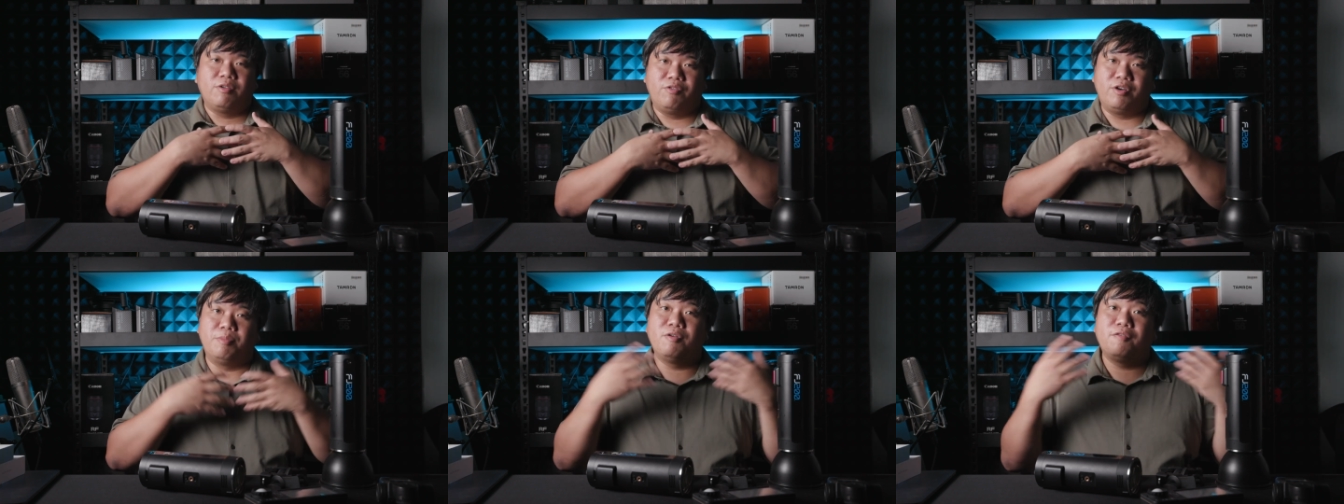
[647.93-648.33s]

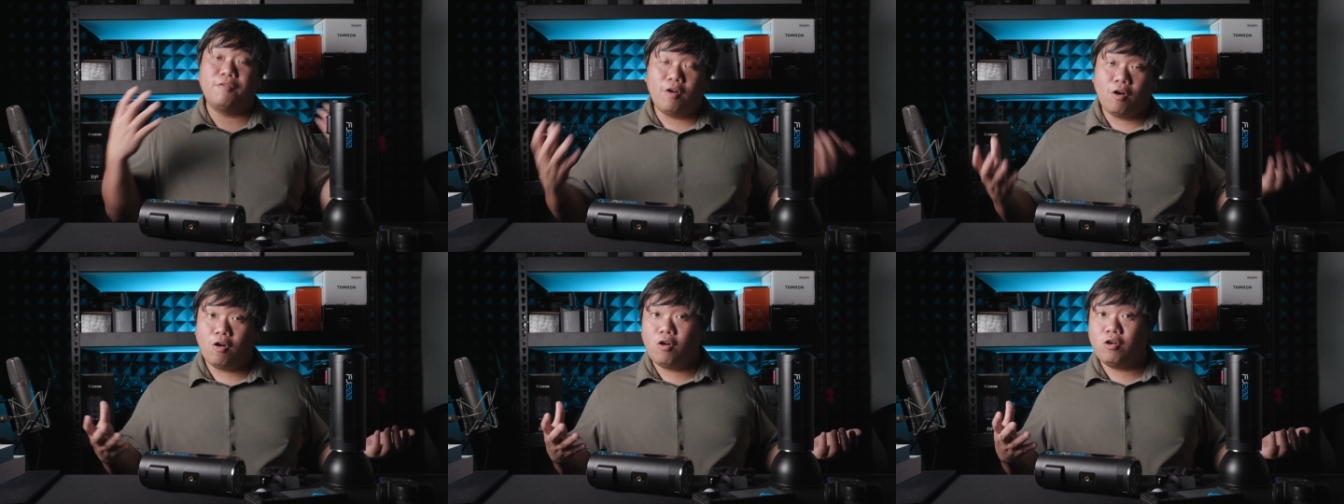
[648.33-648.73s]

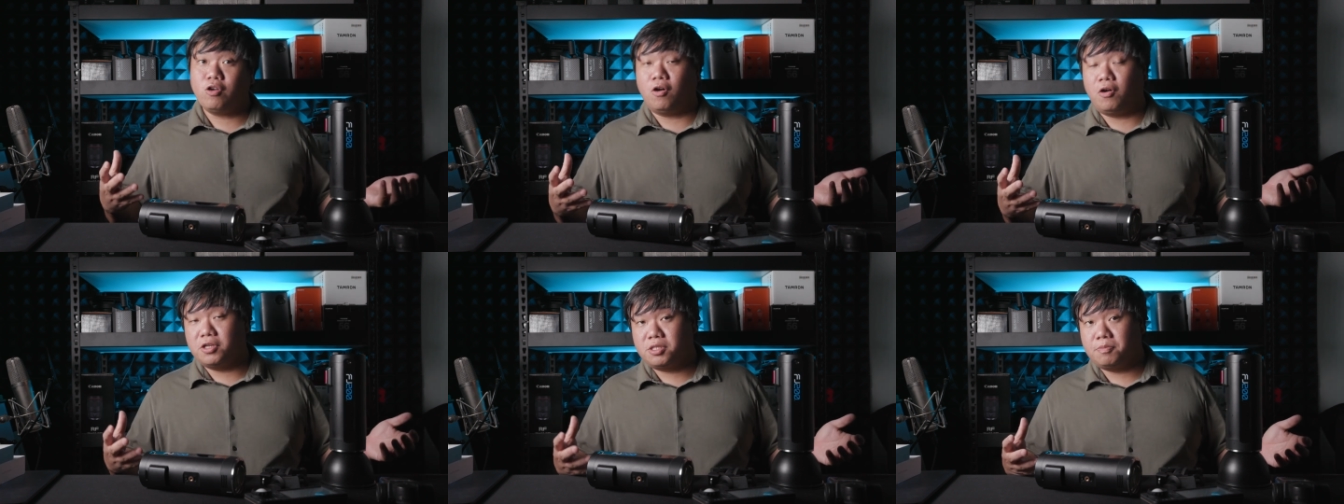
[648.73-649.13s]
remove all
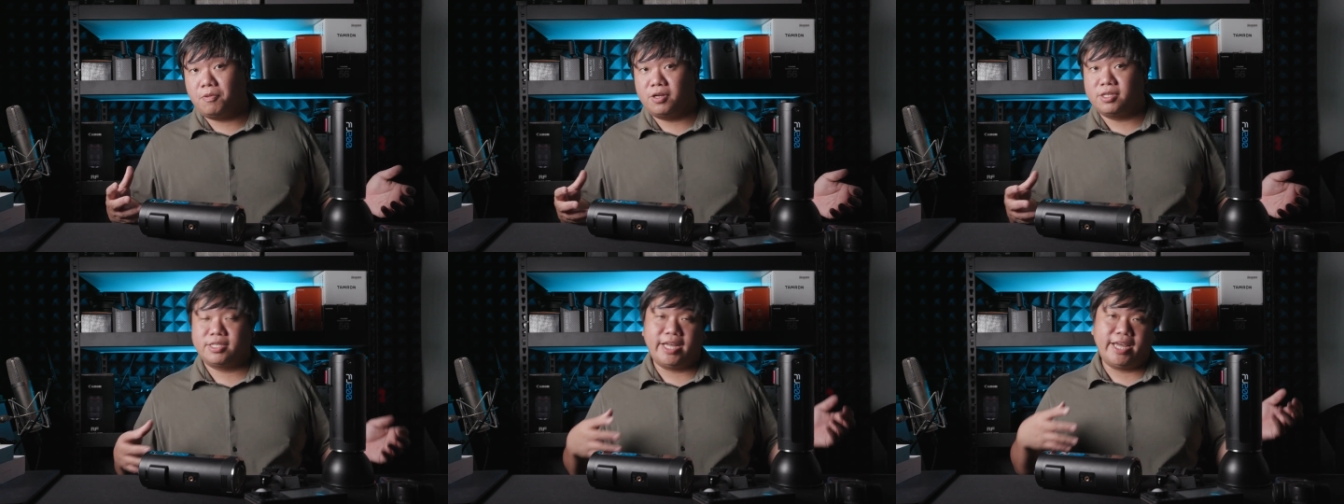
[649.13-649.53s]
your
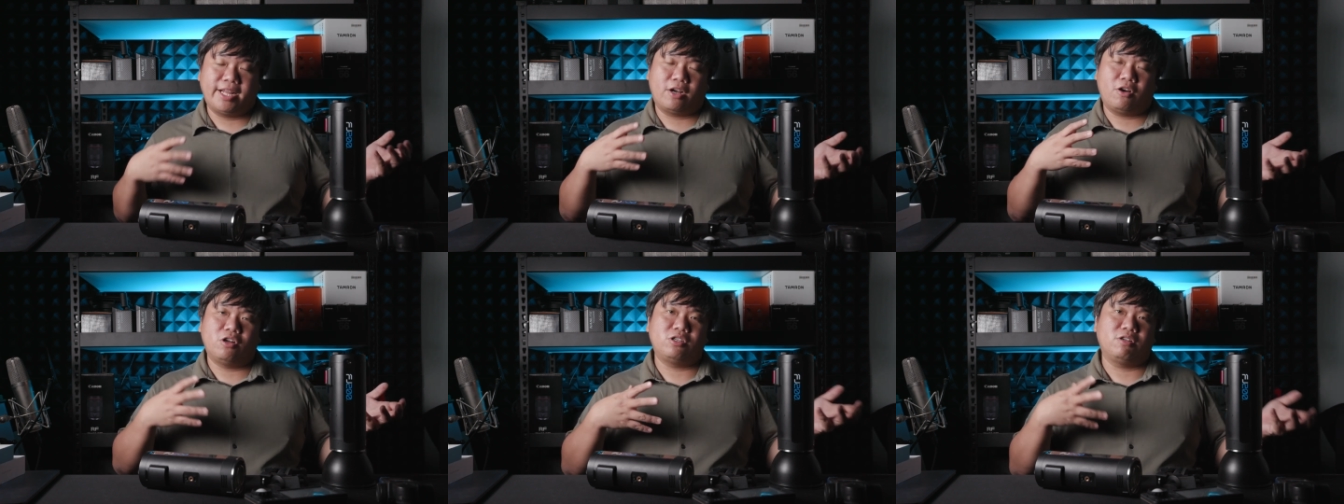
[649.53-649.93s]
hotspots at
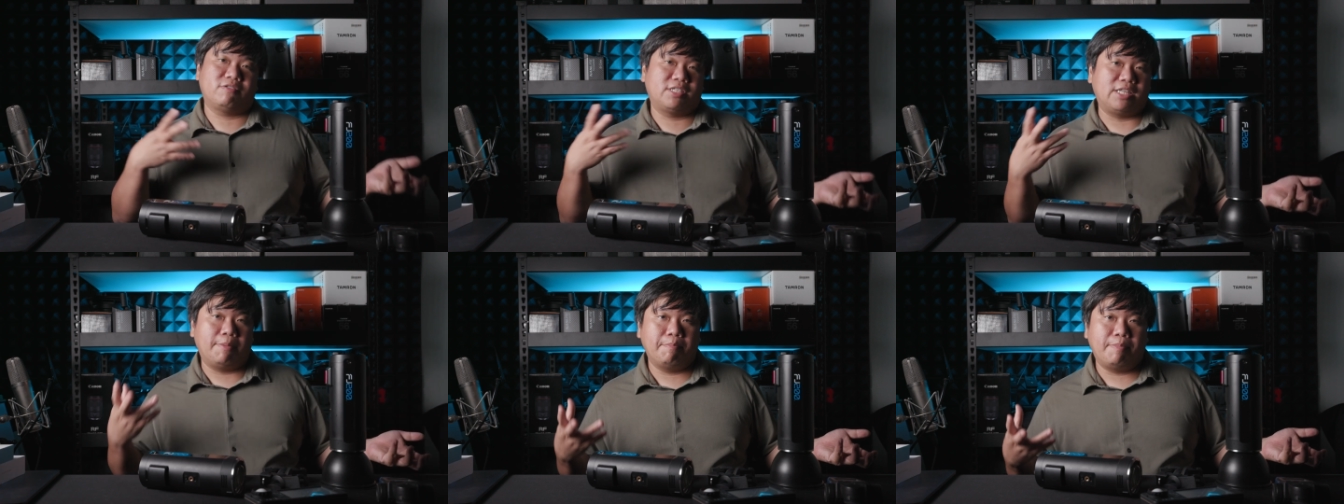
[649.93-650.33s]
the cost
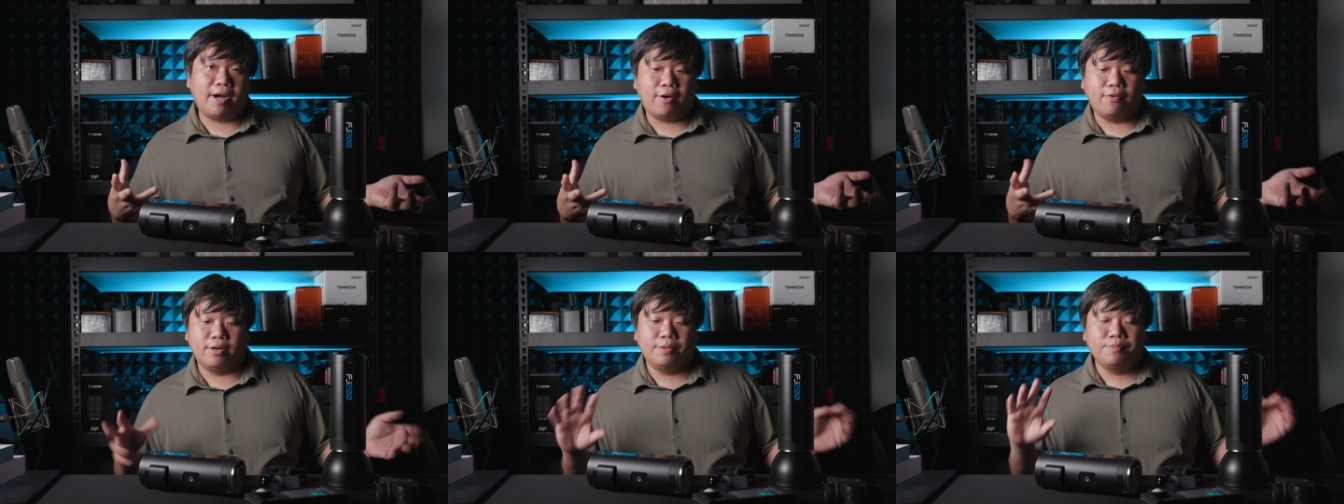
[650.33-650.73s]
of some
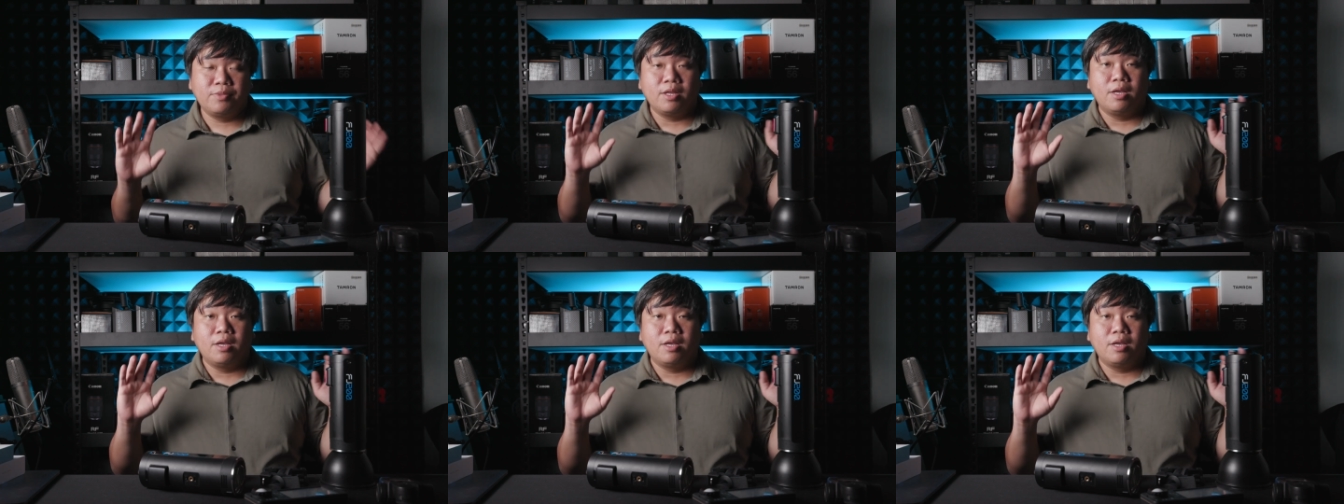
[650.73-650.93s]
power.